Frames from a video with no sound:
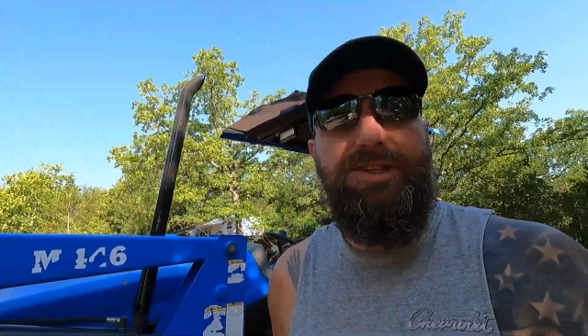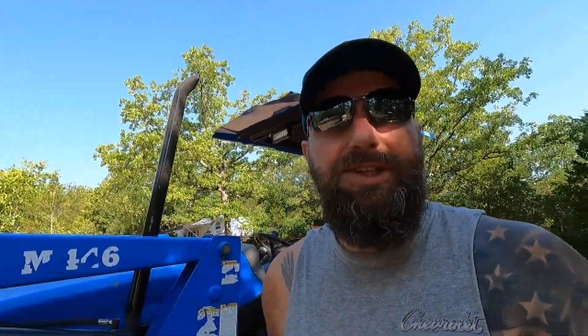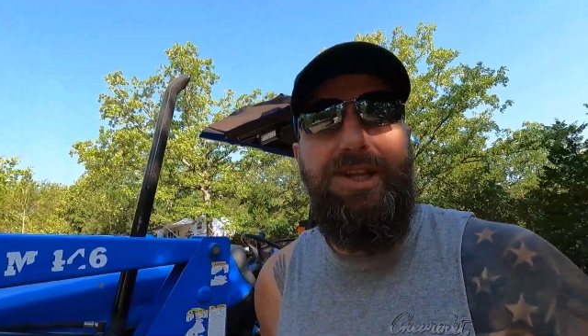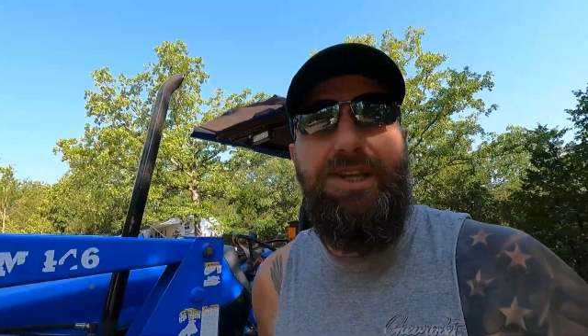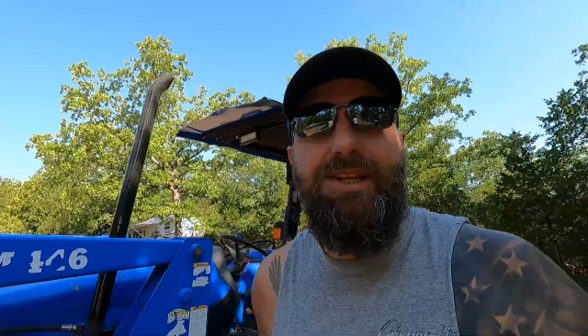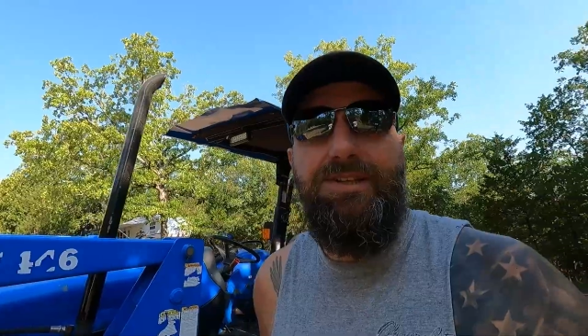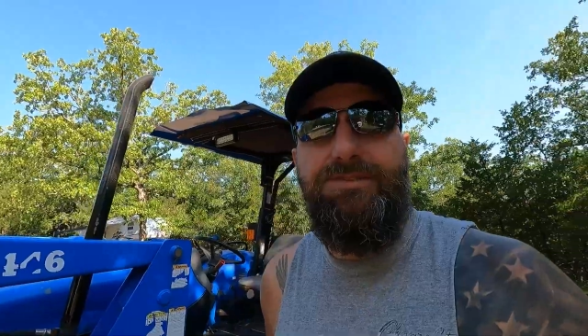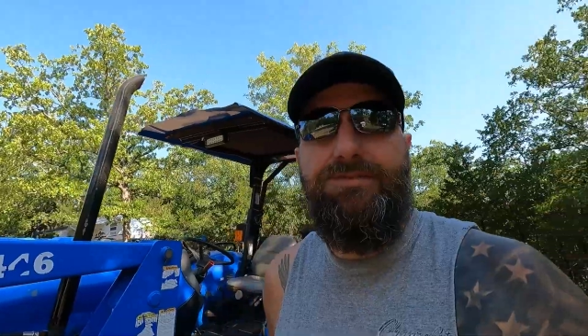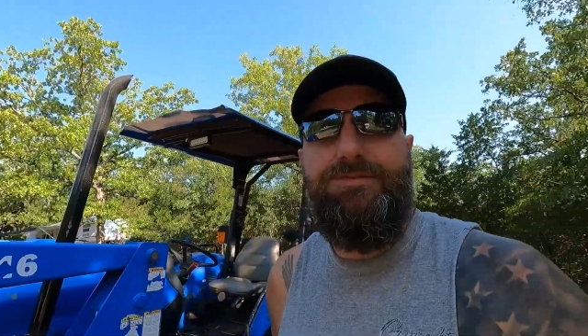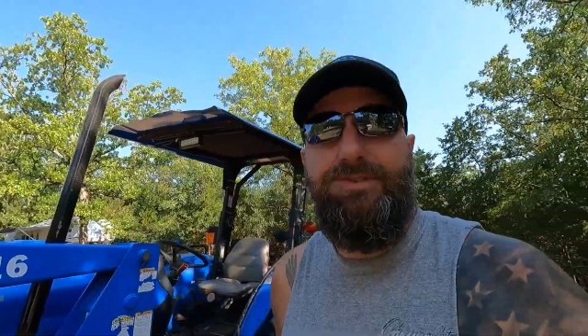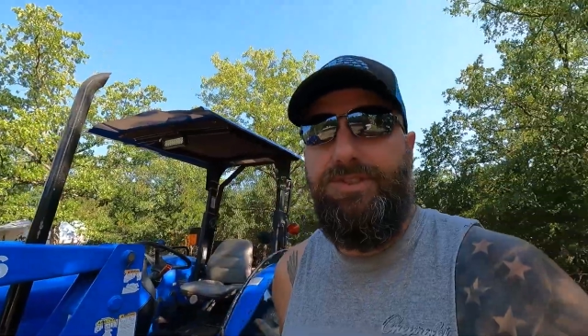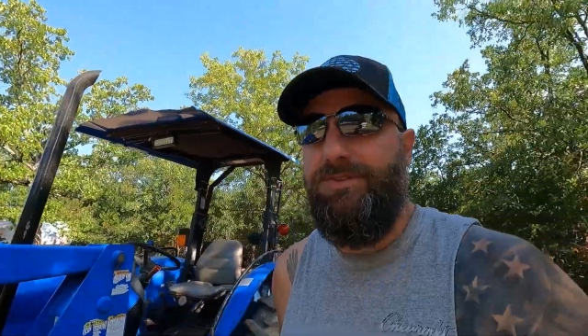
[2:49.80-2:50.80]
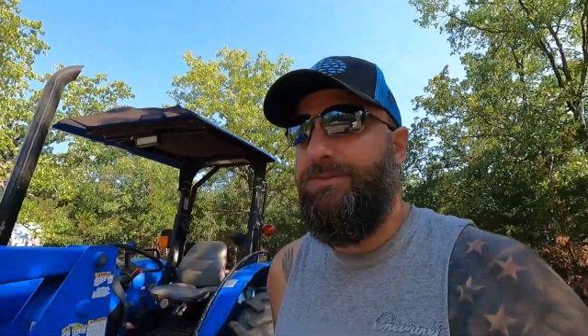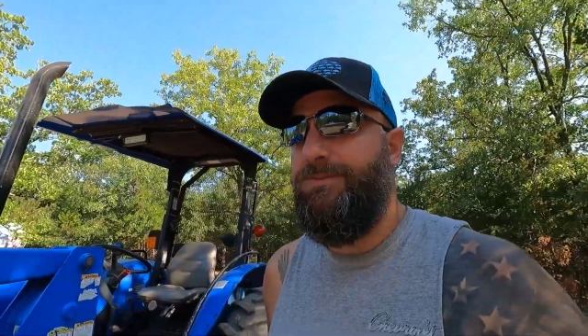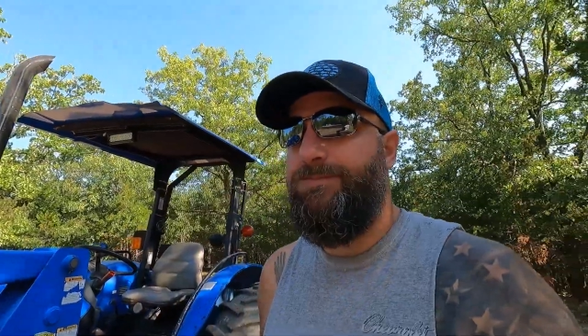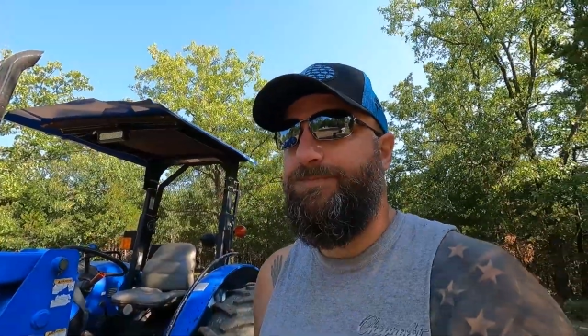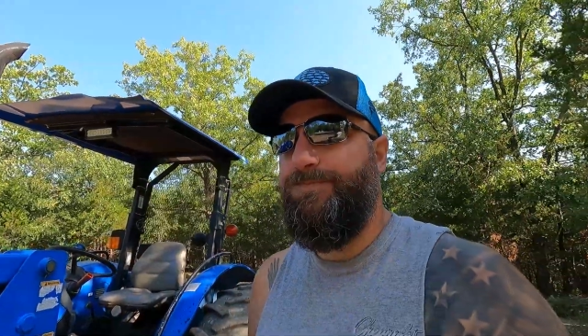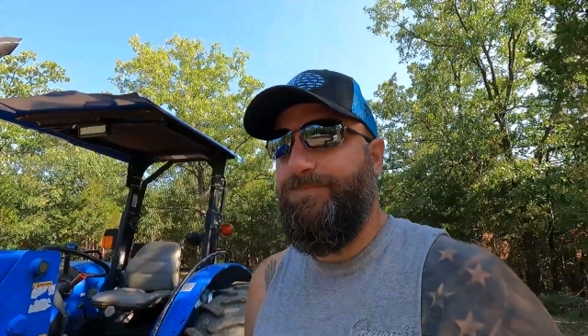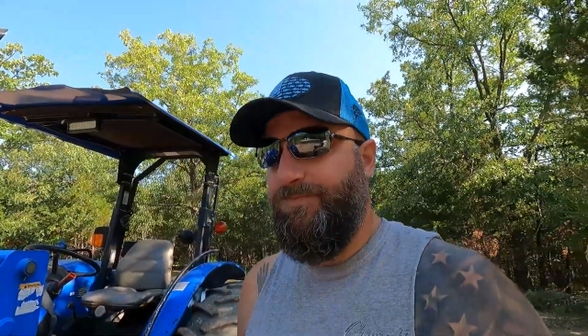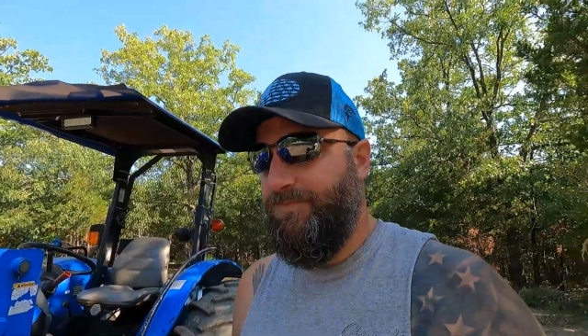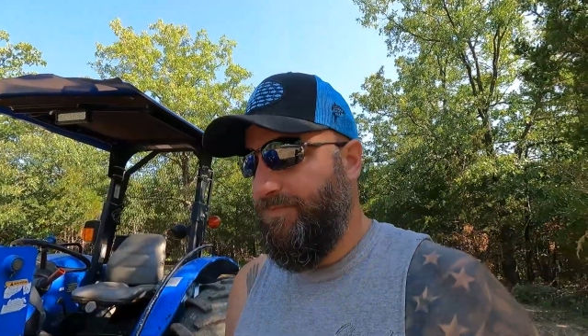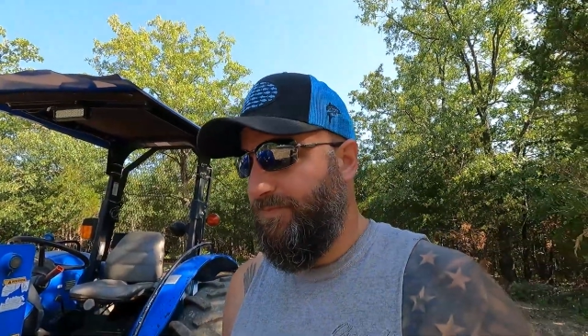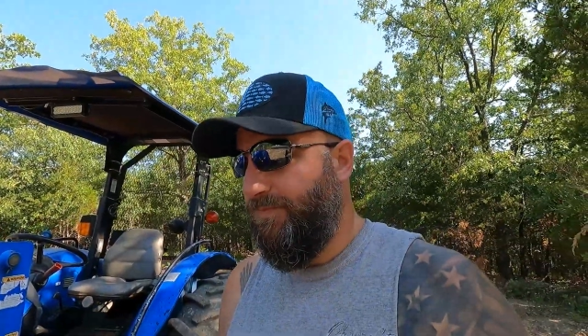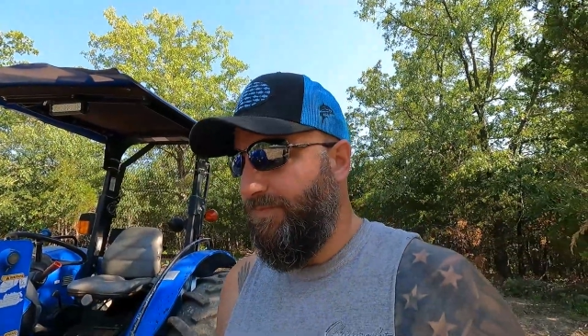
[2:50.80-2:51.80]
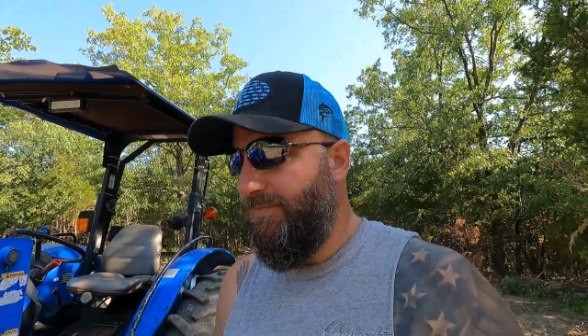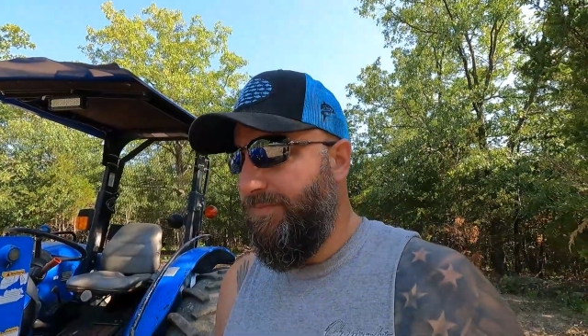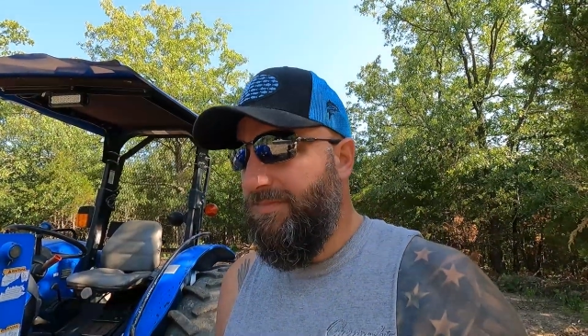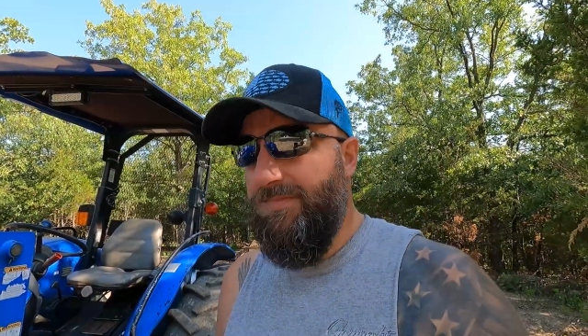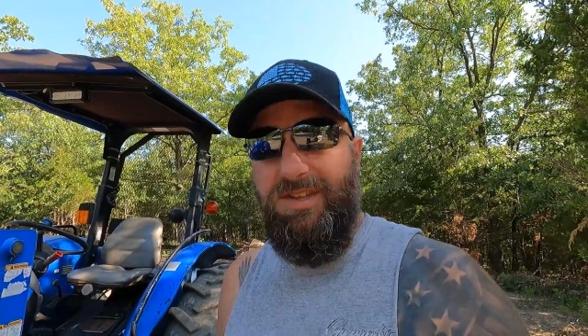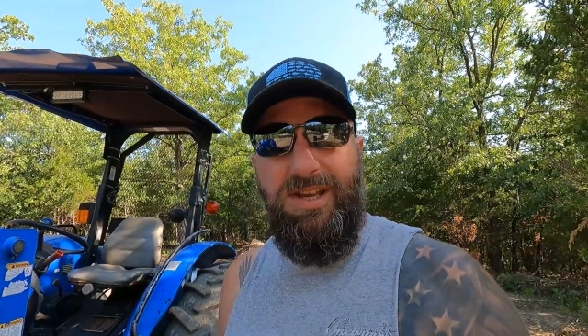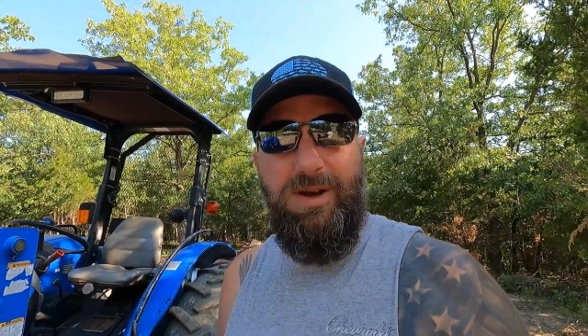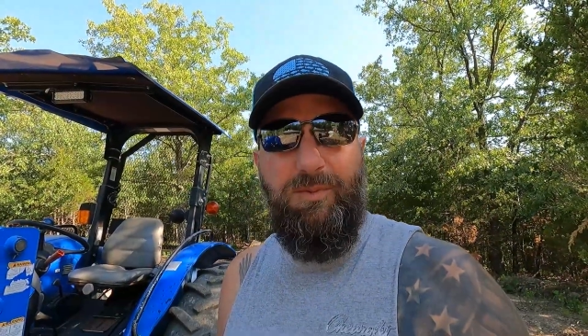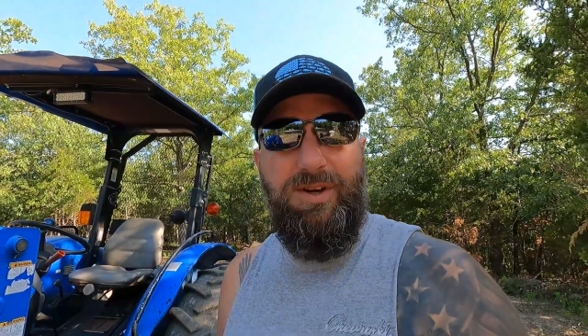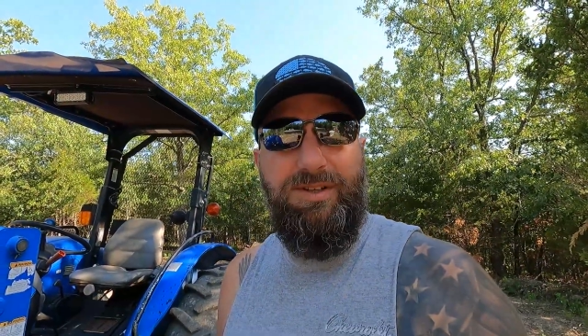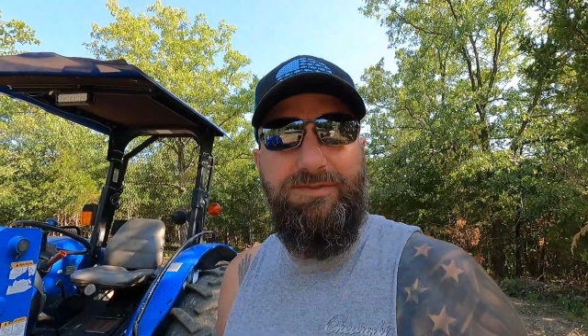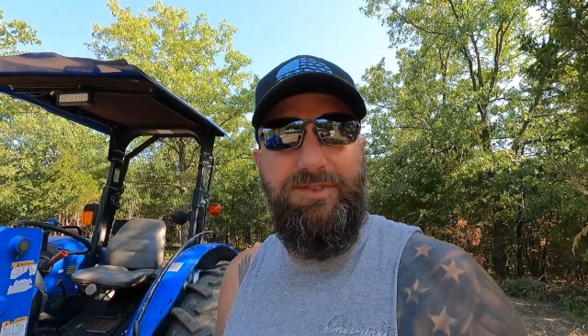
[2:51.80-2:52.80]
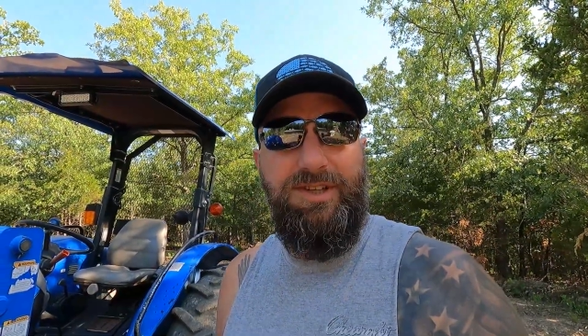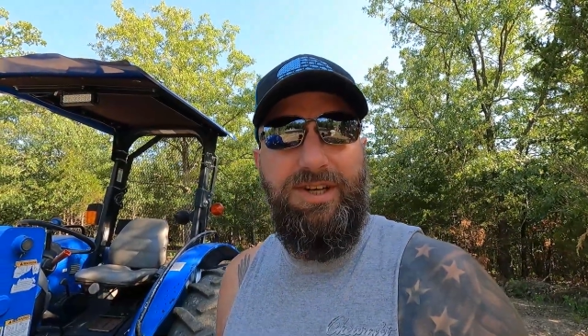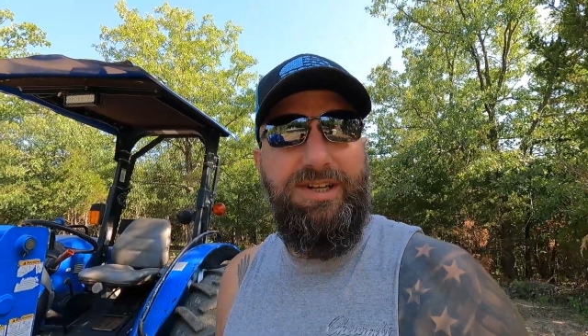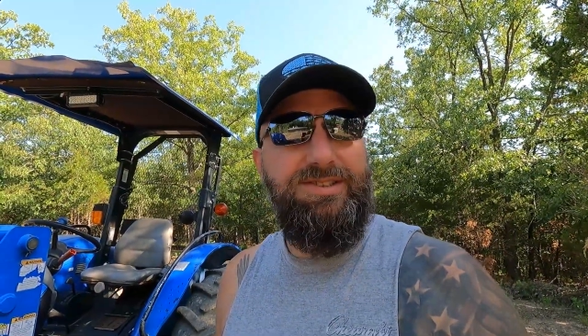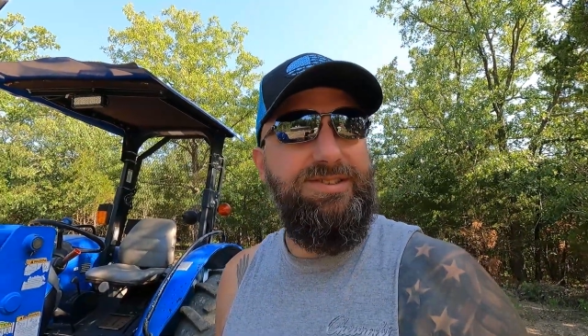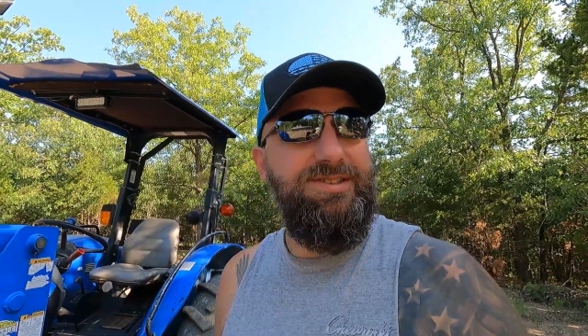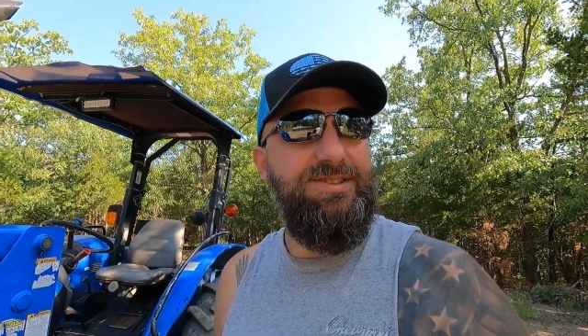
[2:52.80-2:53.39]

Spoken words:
what he needed, so that worked for us.